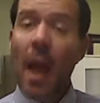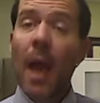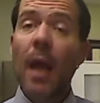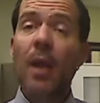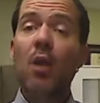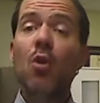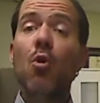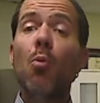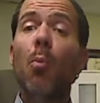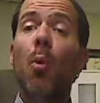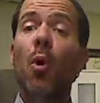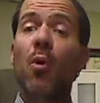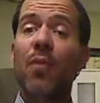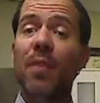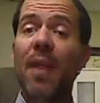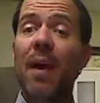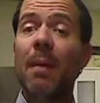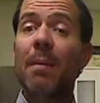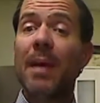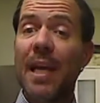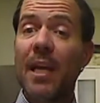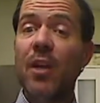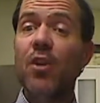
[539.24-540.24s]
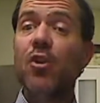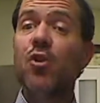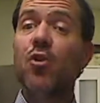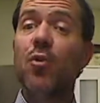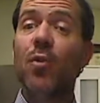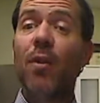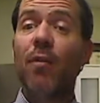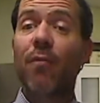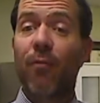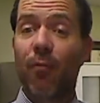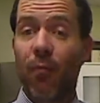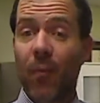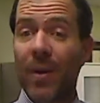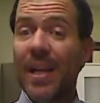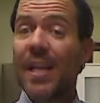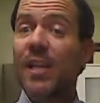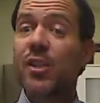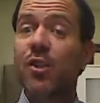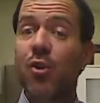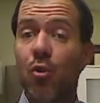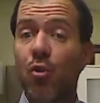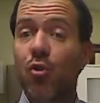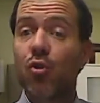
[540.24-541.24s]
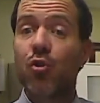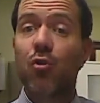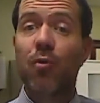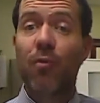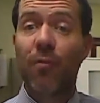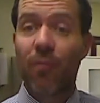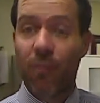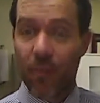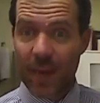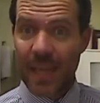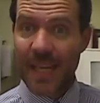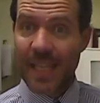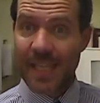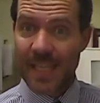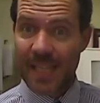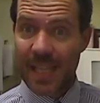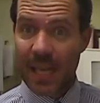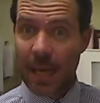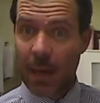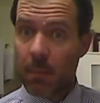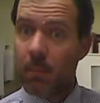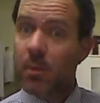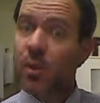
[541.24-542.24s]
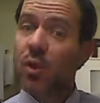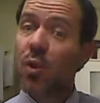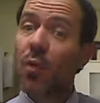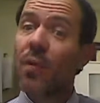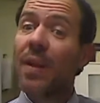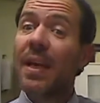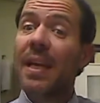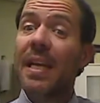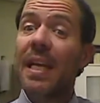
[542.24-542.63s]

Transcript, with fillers: You put them into the freezer to freeze them, so they